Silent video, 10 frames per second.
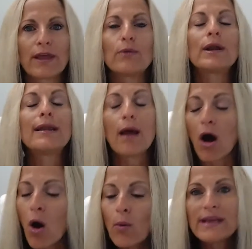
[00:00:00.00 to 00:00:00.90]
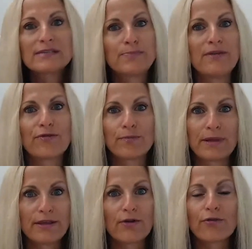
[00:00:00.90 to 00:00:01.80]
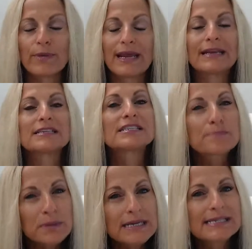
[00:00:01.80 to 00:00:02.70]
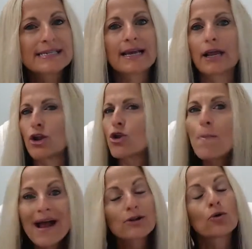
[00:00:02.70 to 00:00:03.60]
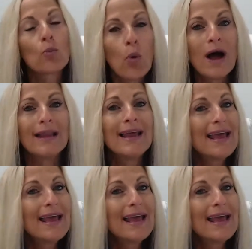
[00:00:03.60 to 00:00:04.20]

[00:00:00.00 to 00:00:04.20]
They would always be there for me in a split second, no matter what.